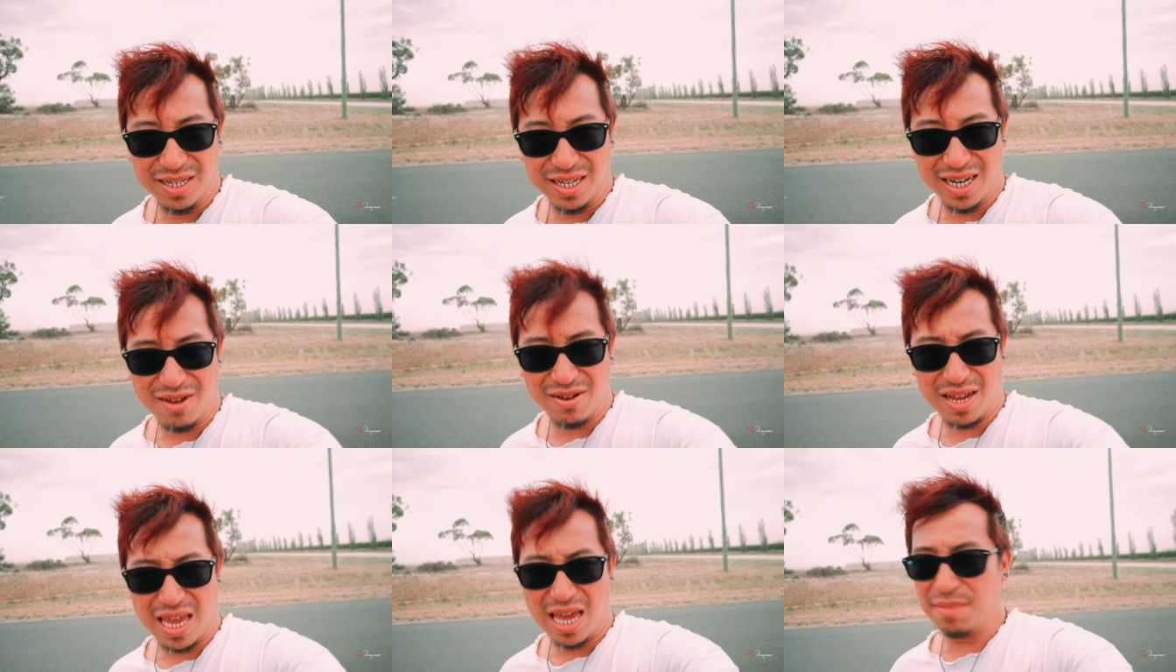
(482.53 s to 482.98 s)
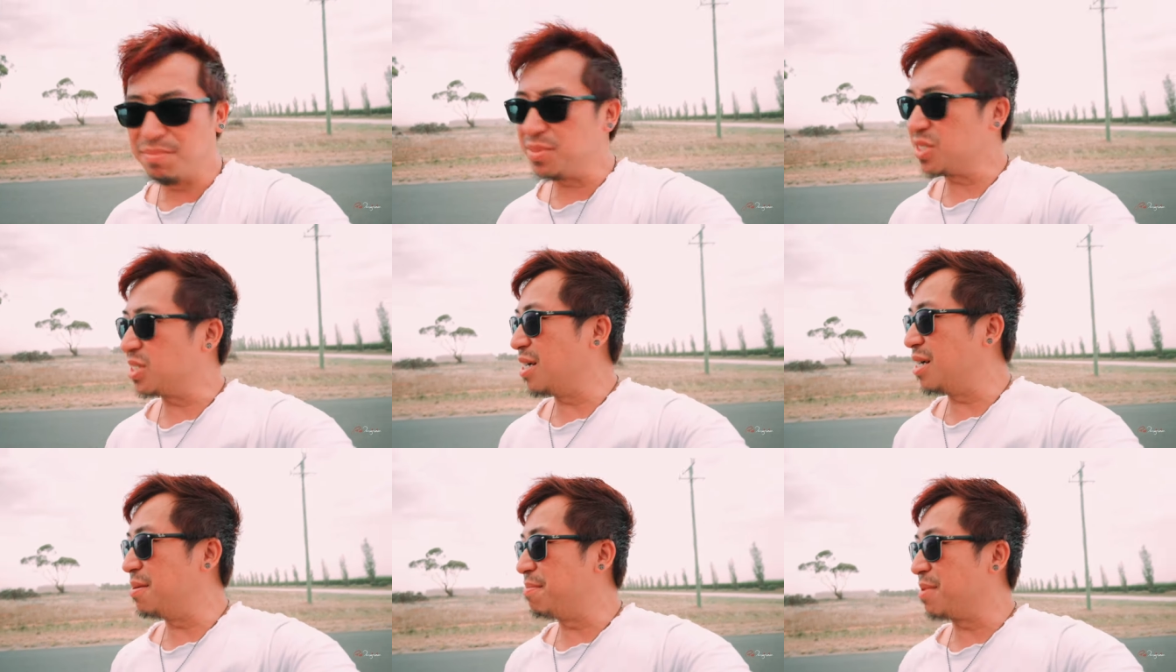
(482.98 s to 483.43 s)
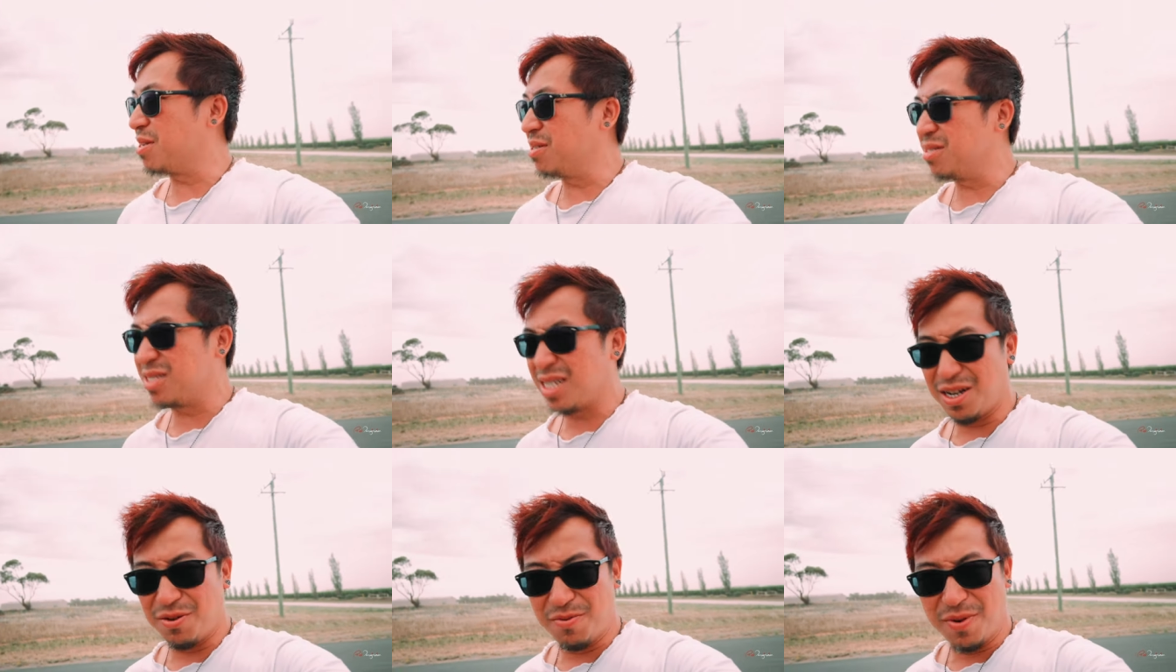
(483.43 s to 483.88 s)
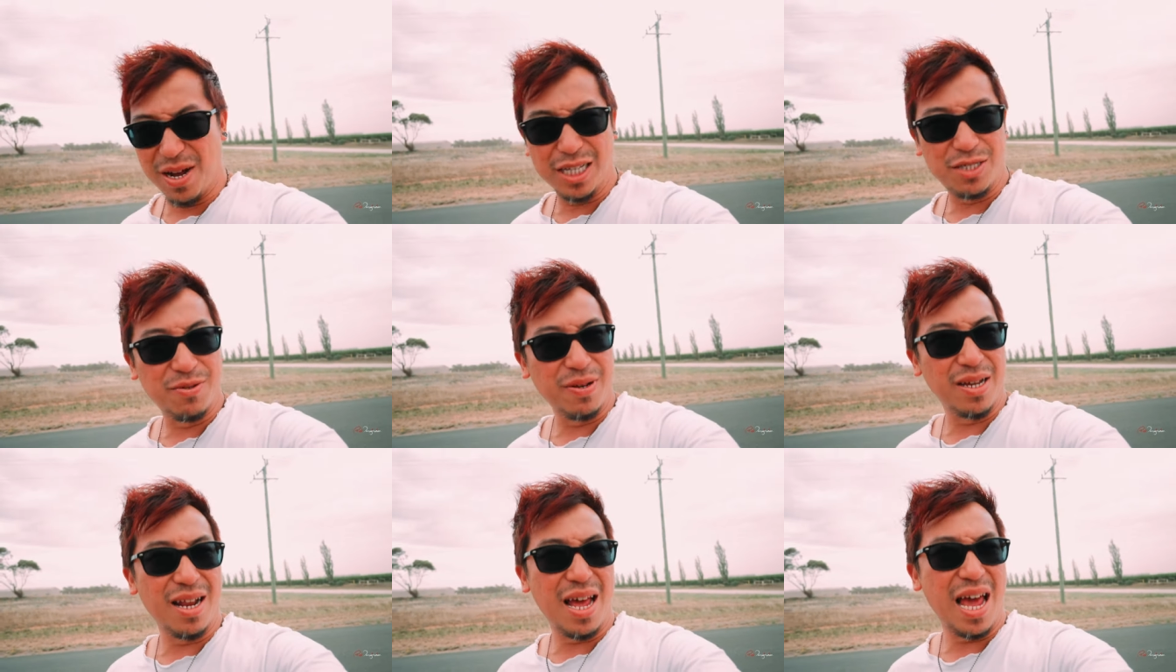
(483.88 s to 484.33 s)
in our campsite, because
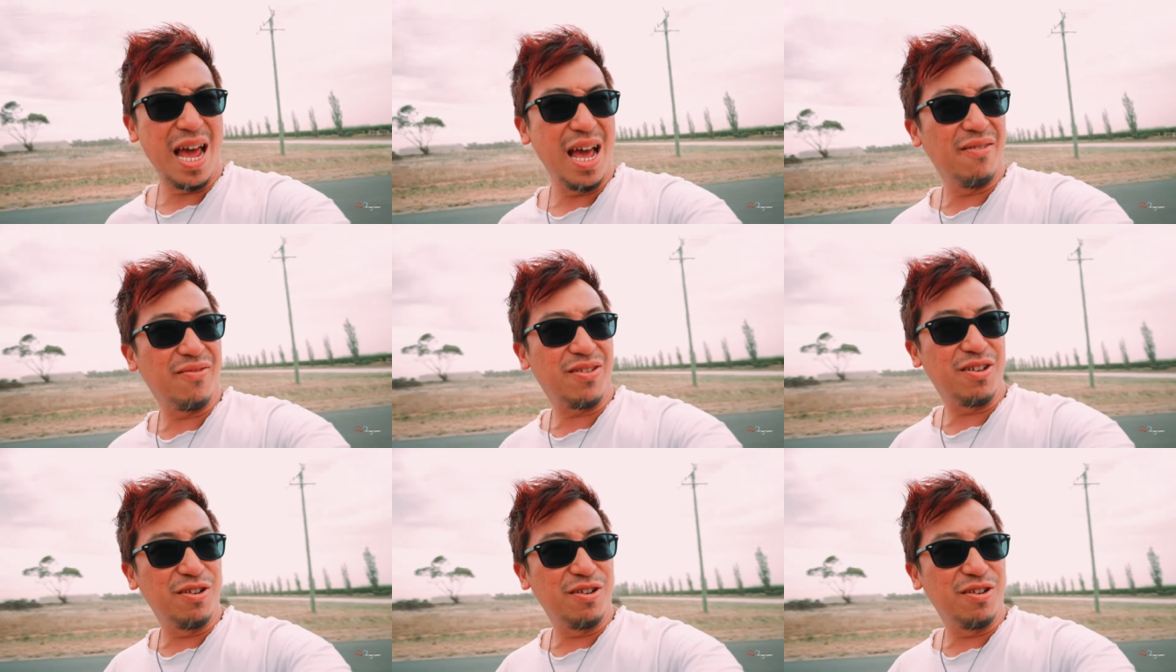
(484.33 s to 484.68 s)
otherwise we're going to have